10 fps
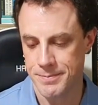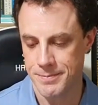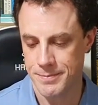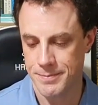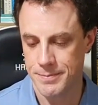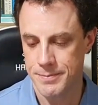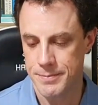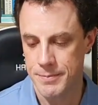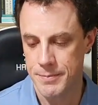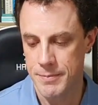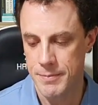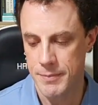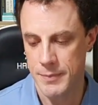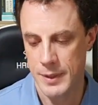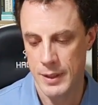
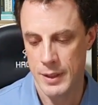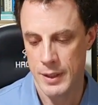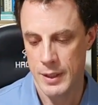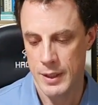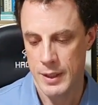[no speech]